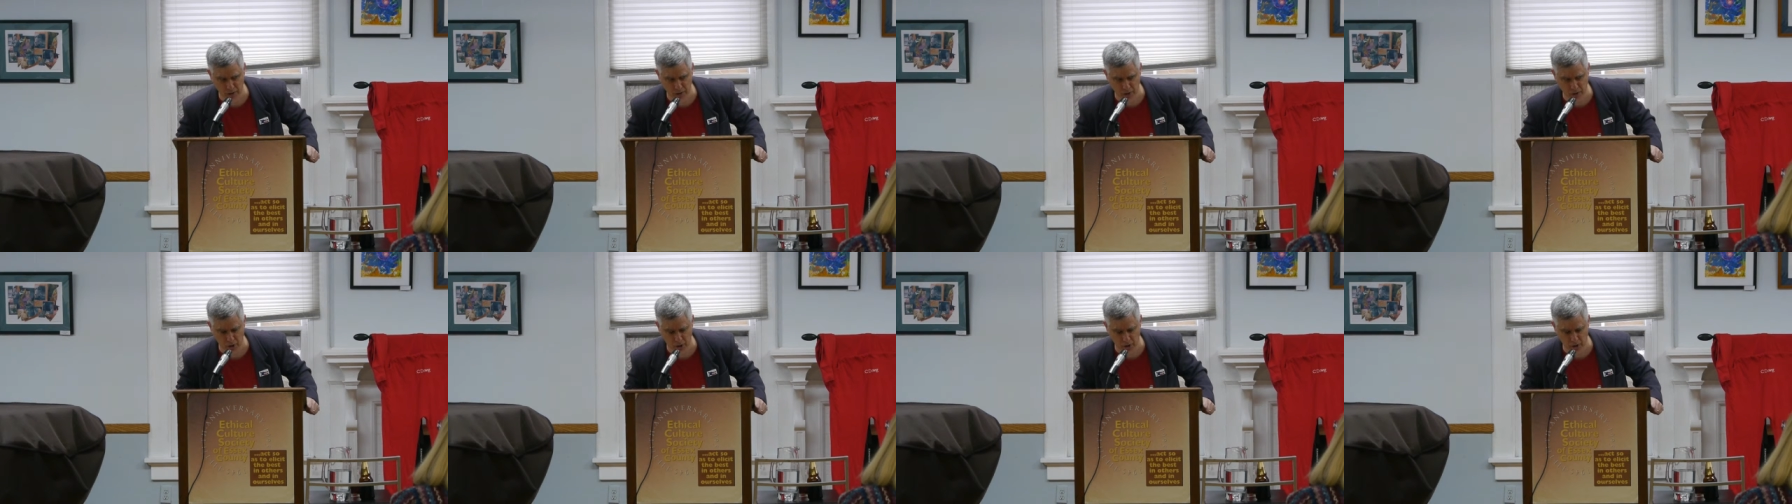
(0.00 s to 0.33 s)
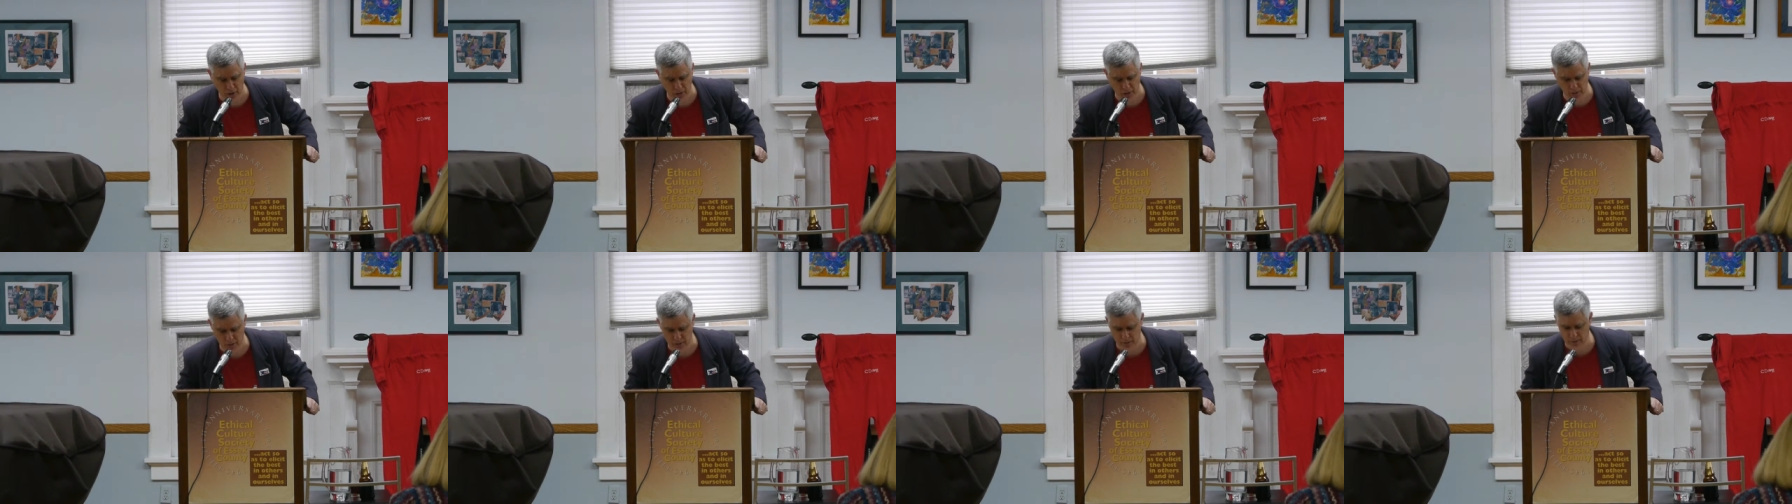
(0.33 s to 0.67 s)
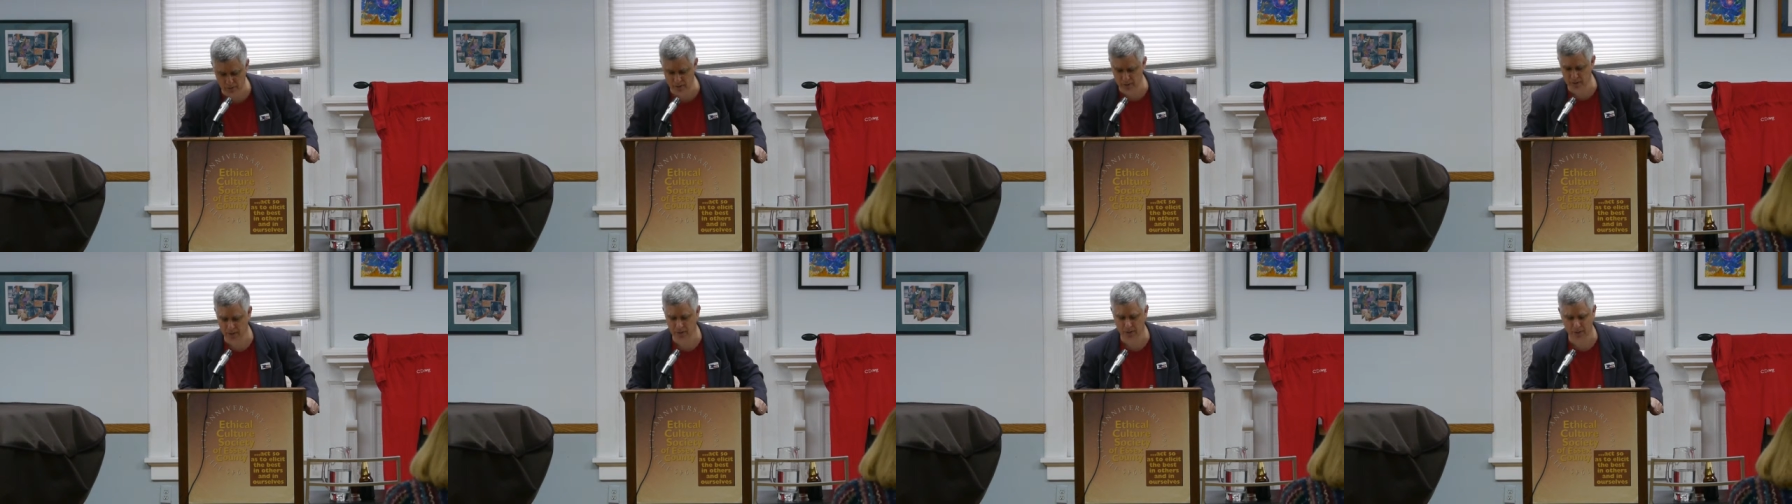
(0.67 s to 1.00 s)

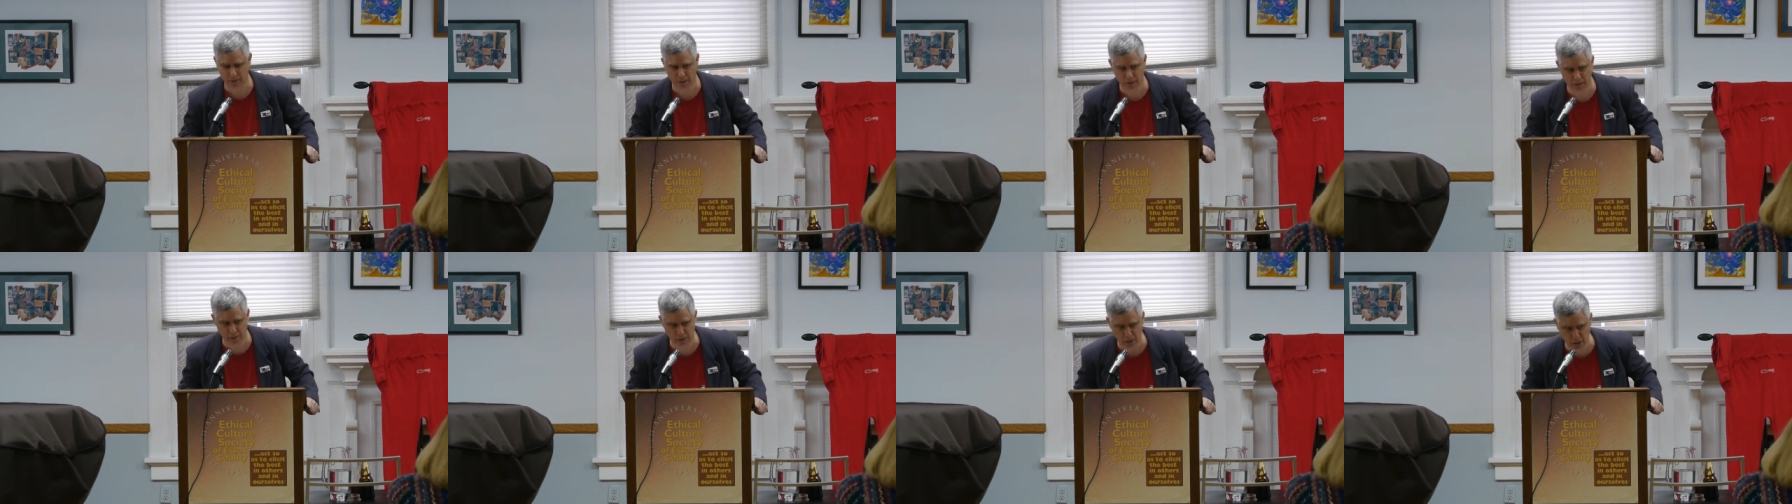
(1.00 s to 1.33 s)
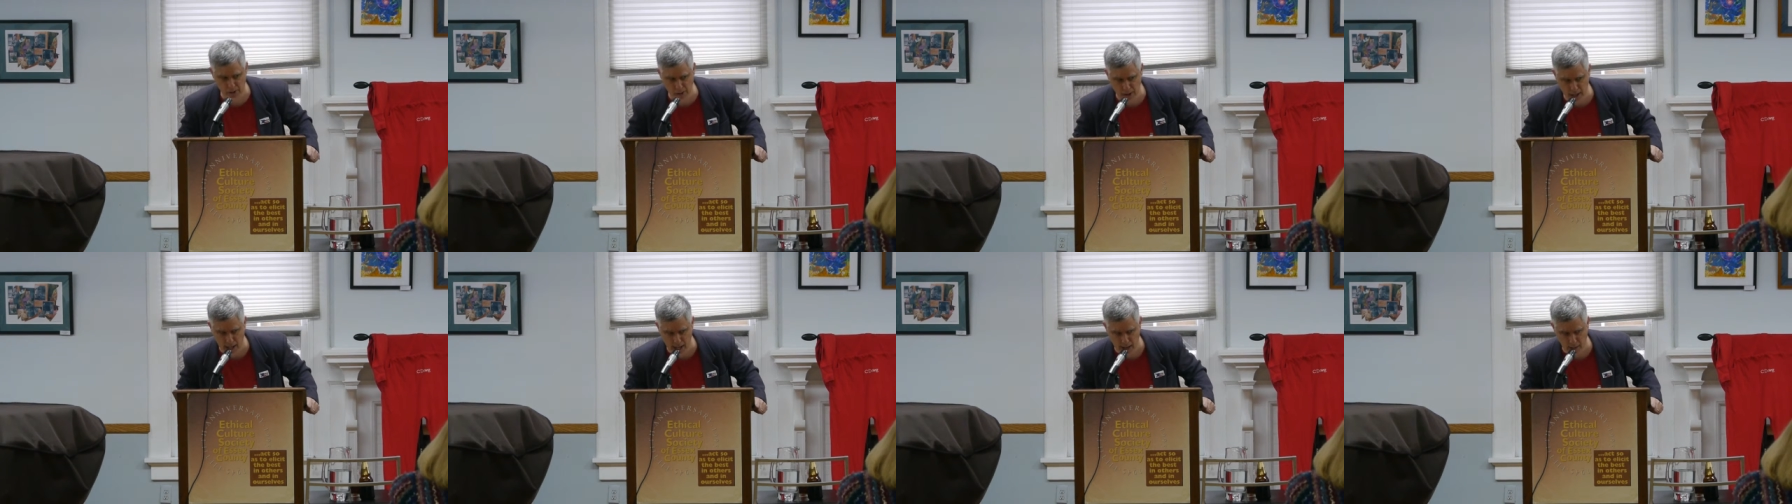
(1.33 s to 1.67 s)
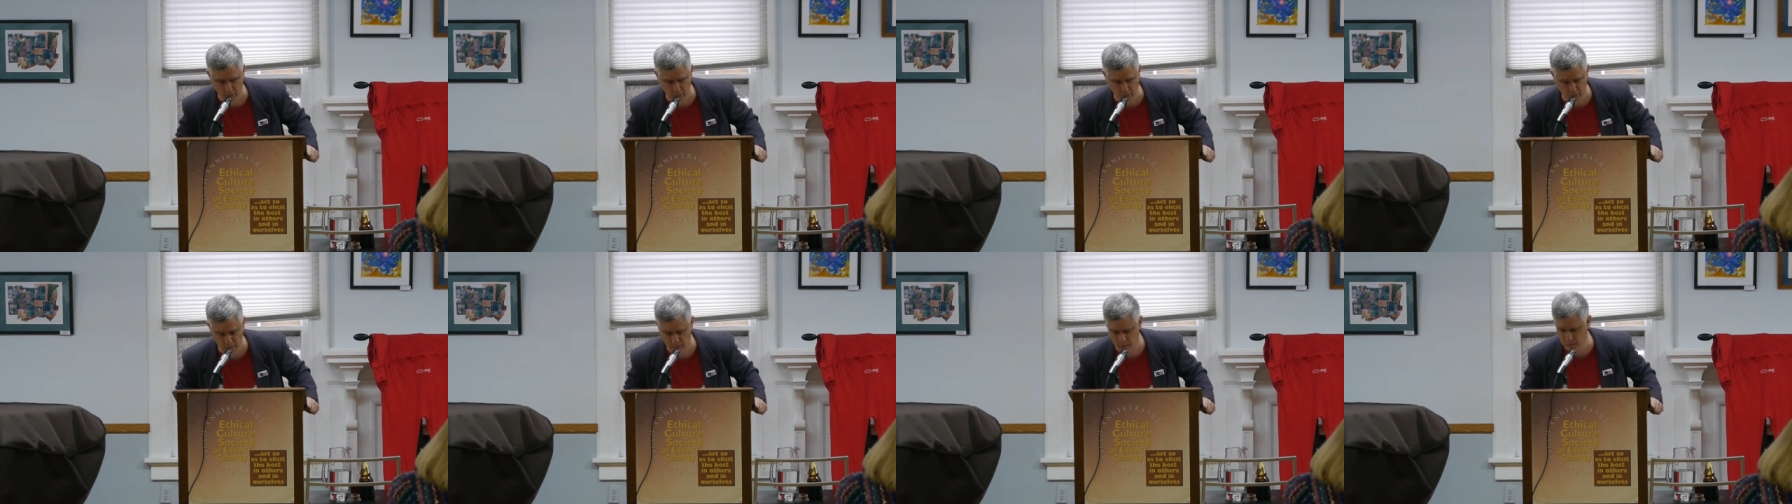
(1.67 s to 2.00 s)
sir. Sit
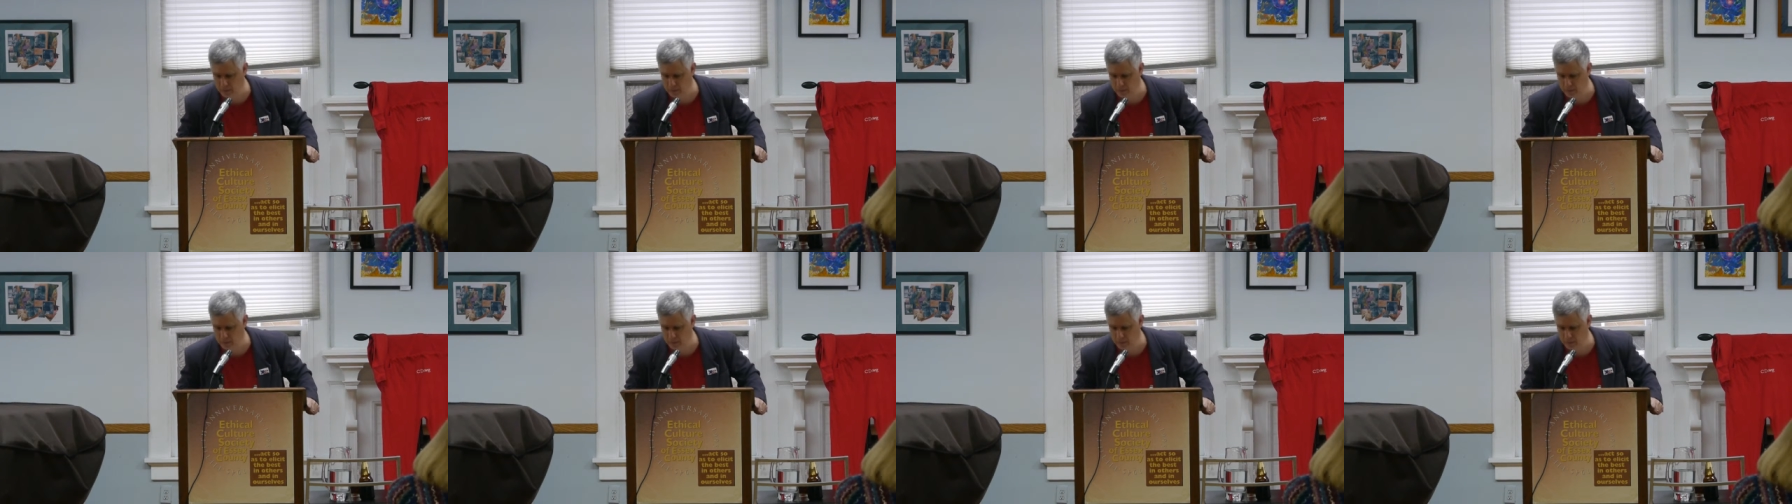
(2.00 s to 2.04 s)
down.